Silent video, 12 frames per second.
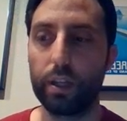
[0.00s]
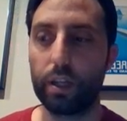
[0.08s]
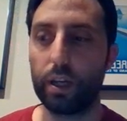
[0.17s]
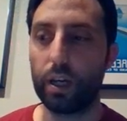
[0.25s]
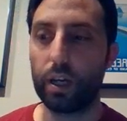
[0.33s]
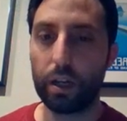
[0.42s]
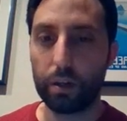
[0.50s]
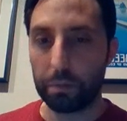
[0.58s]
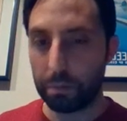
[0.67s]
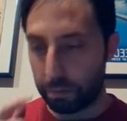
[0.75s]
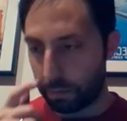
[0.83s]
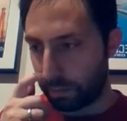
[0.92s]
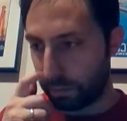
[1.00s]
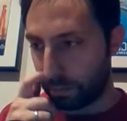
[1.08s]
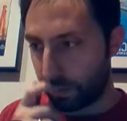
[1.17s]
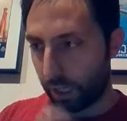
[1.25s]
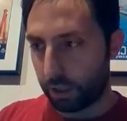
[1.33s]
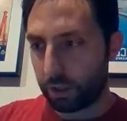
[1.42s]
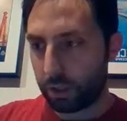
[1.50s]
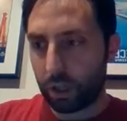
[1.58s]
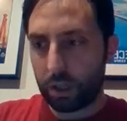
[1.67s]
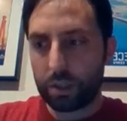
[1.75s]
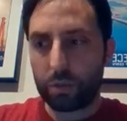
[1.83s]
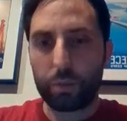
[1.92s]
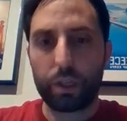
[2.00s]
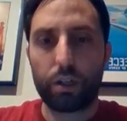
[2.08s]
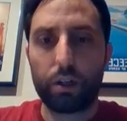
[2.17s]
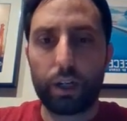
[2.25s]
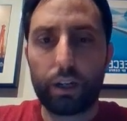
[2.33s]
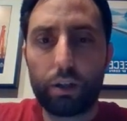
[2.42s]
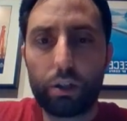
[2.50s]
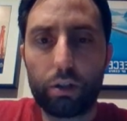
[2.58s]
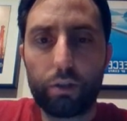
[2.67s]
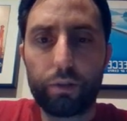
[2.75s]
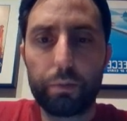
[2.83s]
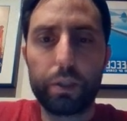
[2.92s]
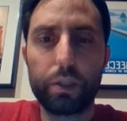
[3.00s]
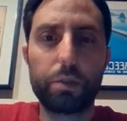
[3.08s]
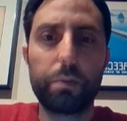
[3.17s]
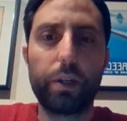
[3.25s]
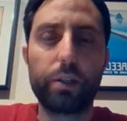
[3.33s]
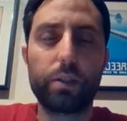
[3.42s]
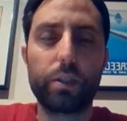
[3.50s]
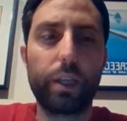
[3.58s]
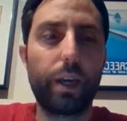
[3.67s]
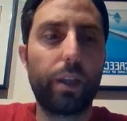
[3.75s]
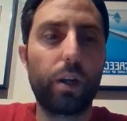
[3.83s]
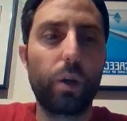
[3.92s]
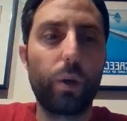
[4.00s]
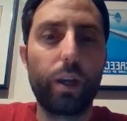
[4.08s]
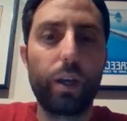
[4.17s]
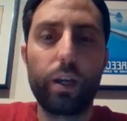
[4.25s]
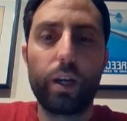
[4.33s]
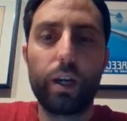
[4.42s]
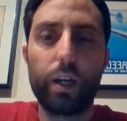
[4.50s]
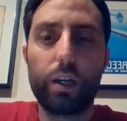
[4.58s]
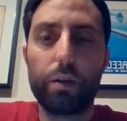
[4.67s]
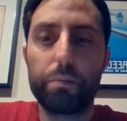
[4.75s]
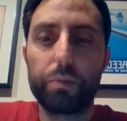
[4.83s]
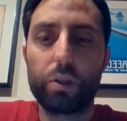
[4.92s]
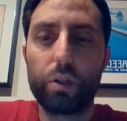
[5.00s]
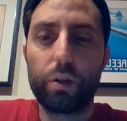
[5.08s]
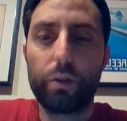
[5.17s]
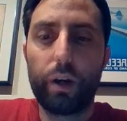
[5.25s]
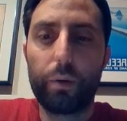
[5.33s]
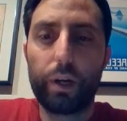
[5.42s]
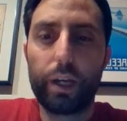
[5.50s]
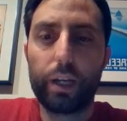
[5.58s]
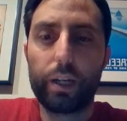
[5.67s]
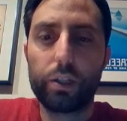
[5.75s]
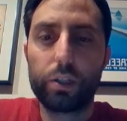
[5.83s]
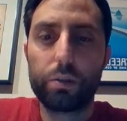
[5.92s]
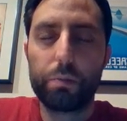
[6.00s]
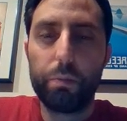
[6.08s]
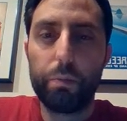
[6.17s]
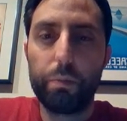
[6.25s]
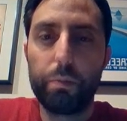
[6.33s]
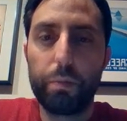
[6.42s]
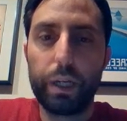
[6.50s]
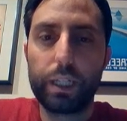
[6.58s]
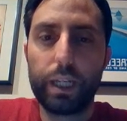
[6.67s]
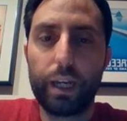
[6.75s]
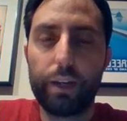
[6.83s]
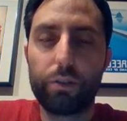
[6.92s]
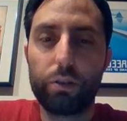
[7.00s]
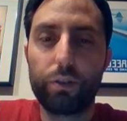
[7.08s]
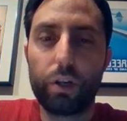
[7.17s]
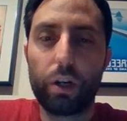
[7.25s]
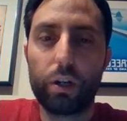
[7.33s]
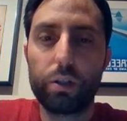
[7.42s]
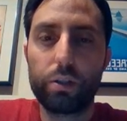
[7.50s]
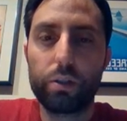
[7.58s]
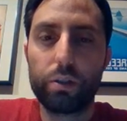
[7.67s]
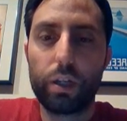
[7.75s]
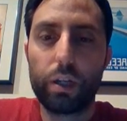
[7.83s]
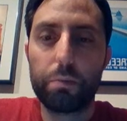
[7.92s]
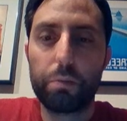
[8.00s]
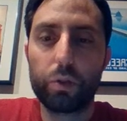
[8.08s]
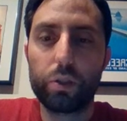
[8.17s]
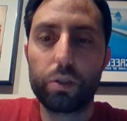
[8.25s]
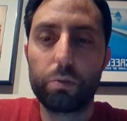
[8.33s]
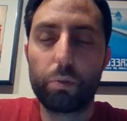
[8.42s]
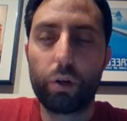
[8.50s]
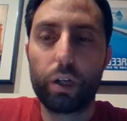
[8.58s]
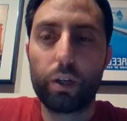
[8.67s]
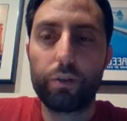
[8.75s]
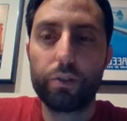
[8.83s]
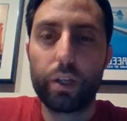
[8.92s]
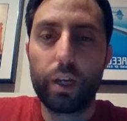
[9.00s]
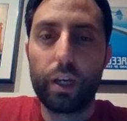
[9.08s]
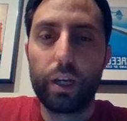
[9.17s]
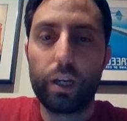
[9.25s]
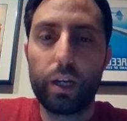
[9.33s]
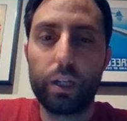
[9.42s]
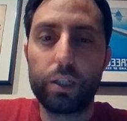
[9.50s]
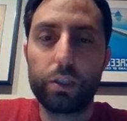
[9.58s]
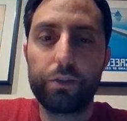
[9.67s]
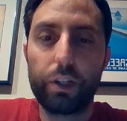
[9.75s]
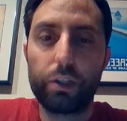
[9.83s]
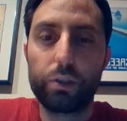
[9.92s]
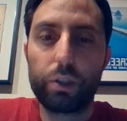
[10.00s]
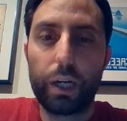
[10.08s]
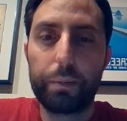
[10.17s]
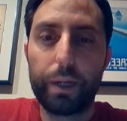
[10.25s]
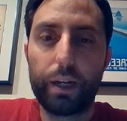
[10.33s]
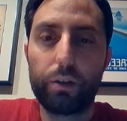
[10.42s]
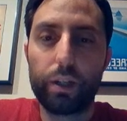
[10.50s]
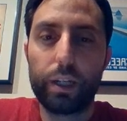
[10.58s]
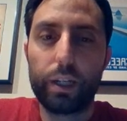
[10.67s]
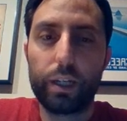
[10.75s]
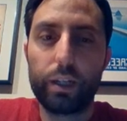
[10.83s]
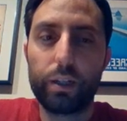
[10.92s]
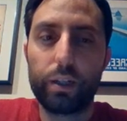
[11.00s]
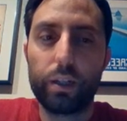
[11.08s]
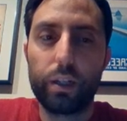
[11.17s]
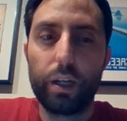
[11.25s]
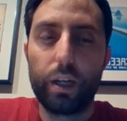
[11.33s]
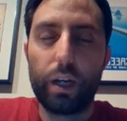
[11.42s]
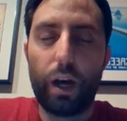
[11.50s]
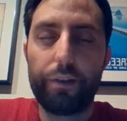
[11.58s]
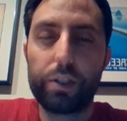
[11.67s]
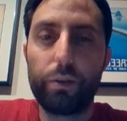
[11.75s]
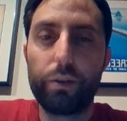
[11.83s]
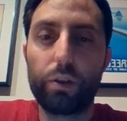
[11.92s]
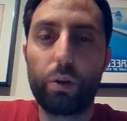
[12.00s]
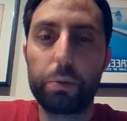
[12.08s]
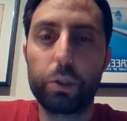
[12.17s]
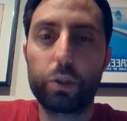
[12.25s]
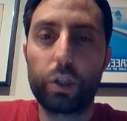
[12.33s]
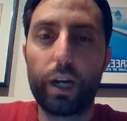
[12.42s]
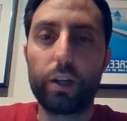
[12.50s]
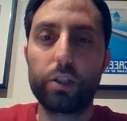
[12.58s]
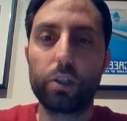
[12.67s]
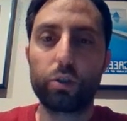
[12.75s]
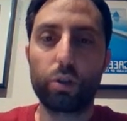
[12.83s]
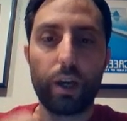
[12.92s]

not good cards, and we can all kind of learn from these experiences together. So I went ahead and just picked a handful of cards, mostly some one-ofs, just figured to try them out, and obviously we had the hope to draw